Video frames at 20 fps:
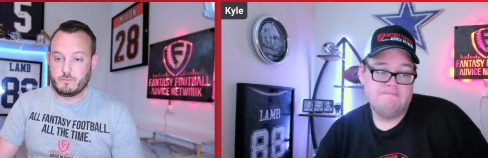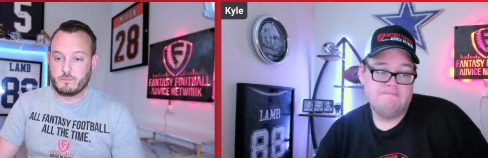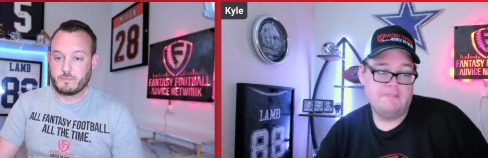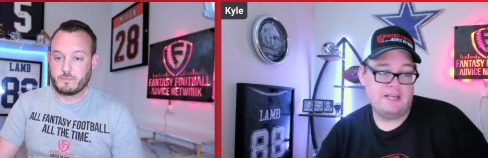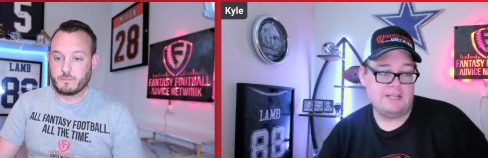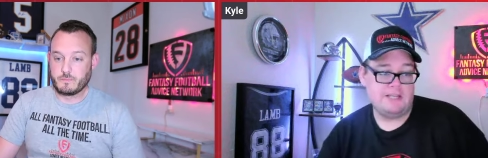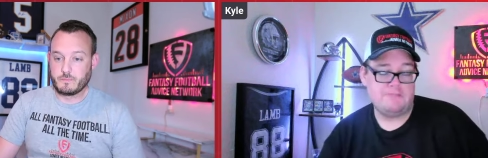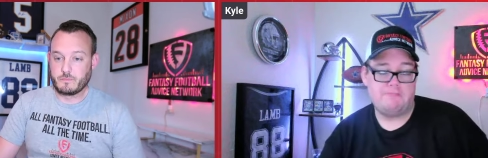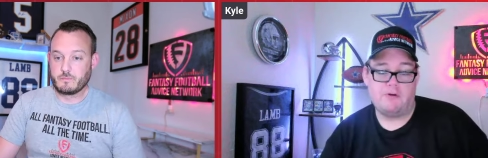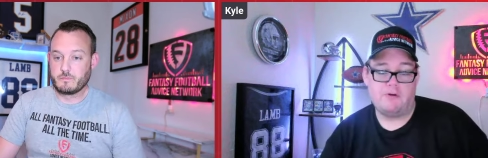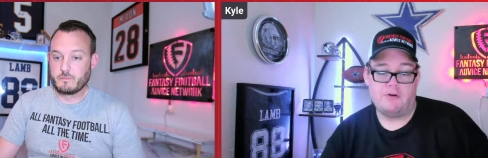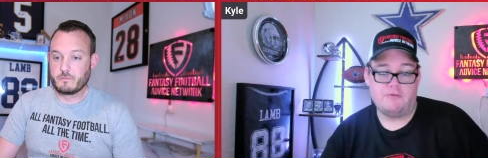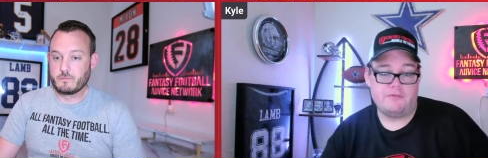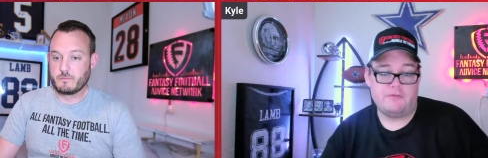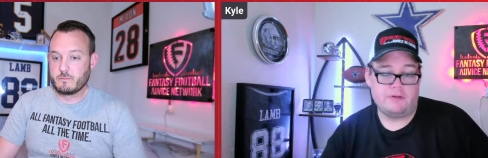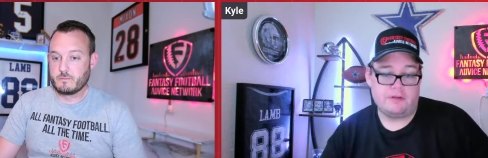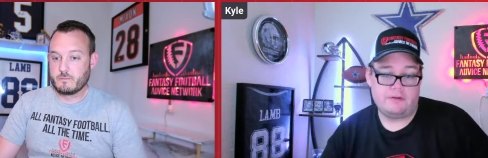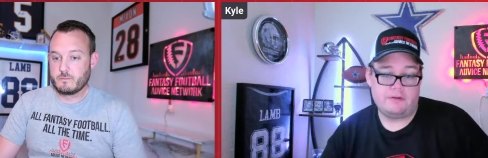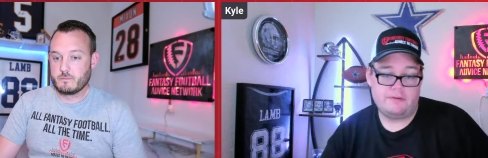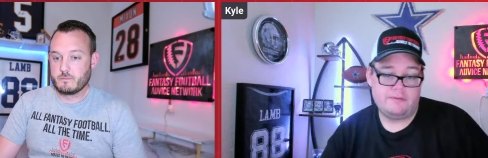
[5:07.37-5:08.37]
Speaker 1: he's
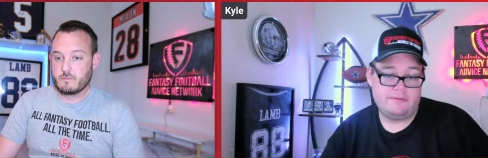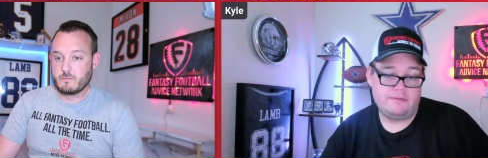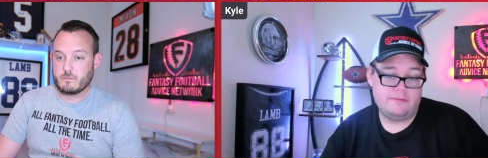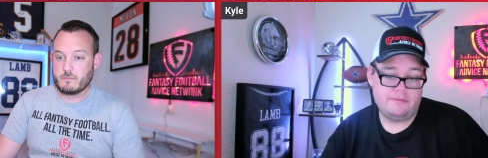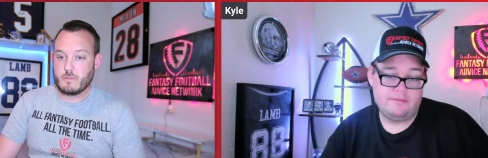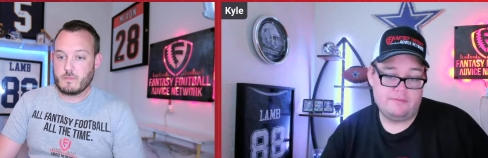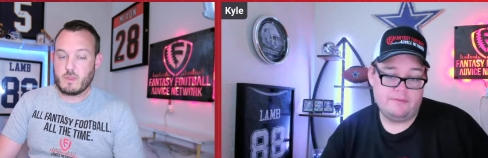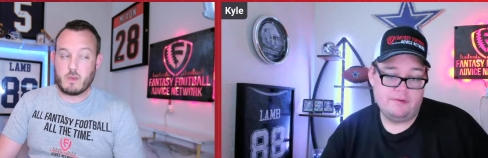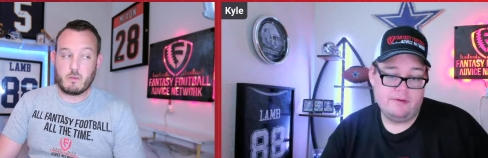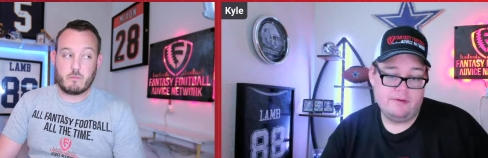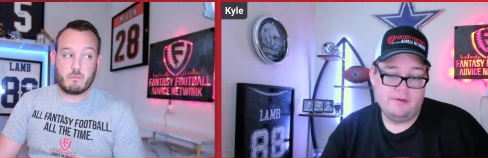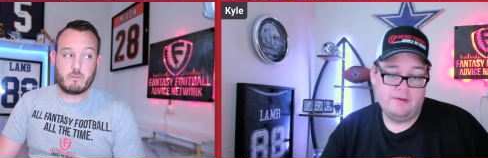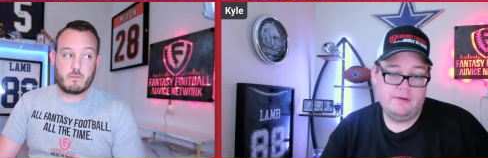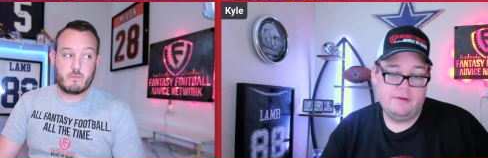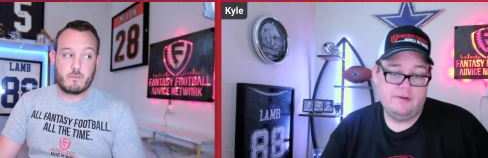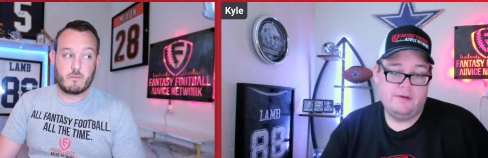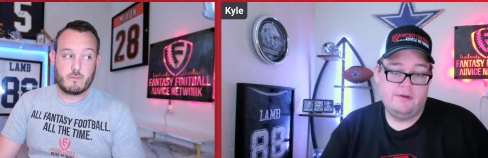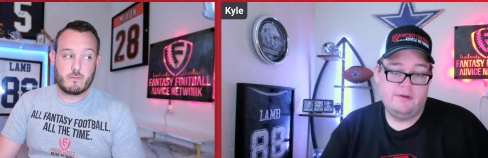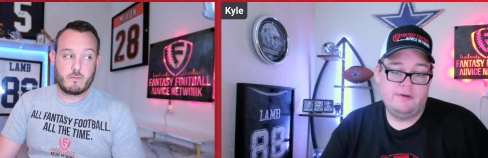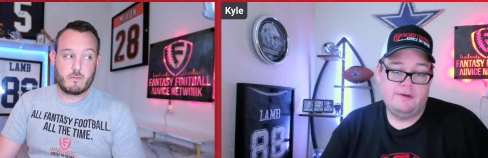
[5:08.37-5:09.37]
perfect. Yep.
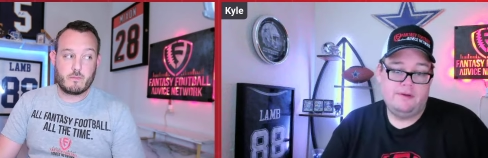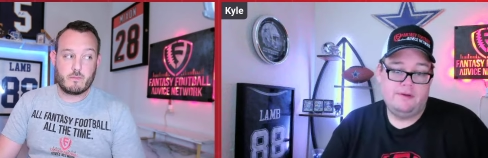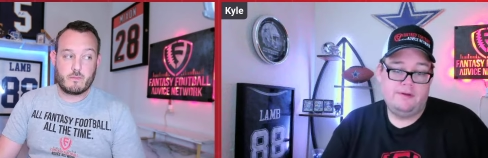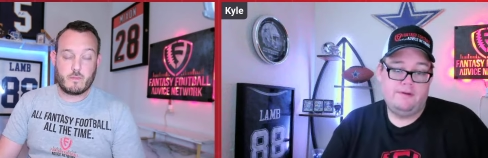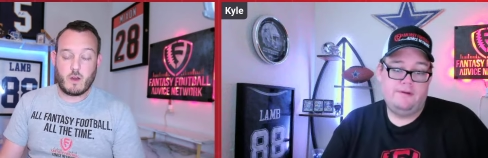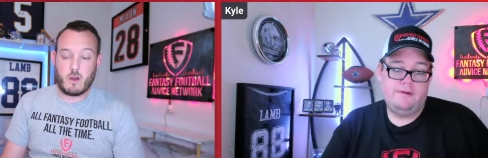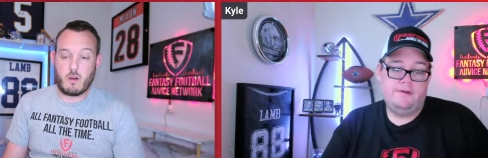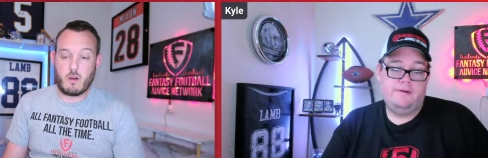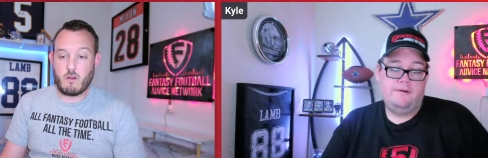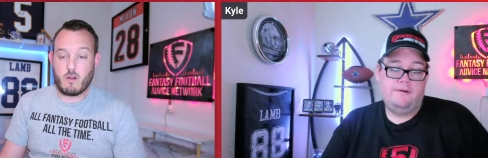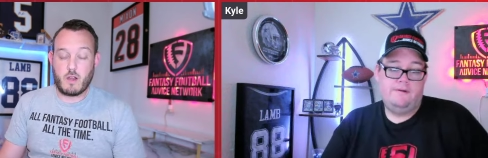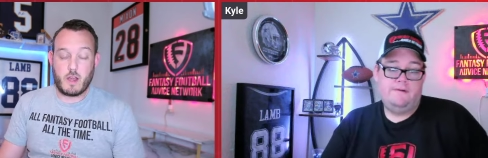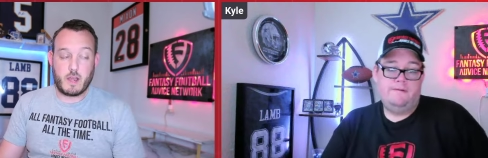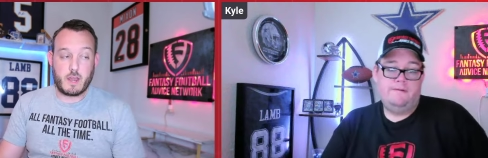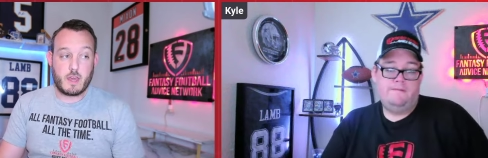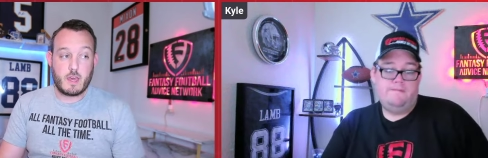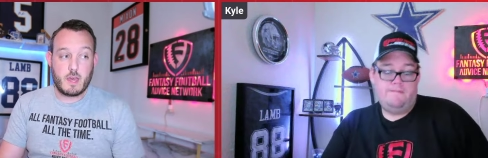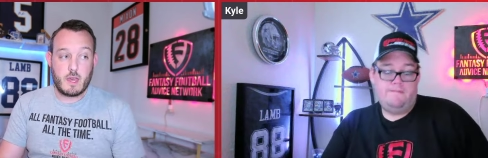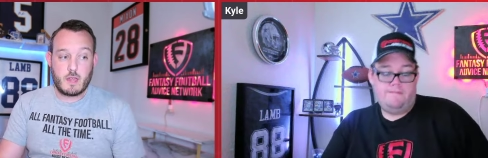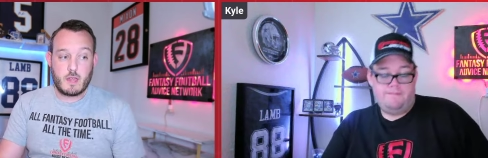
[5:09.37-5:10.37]

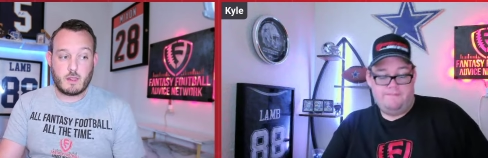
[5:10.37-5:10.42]
Alrighty.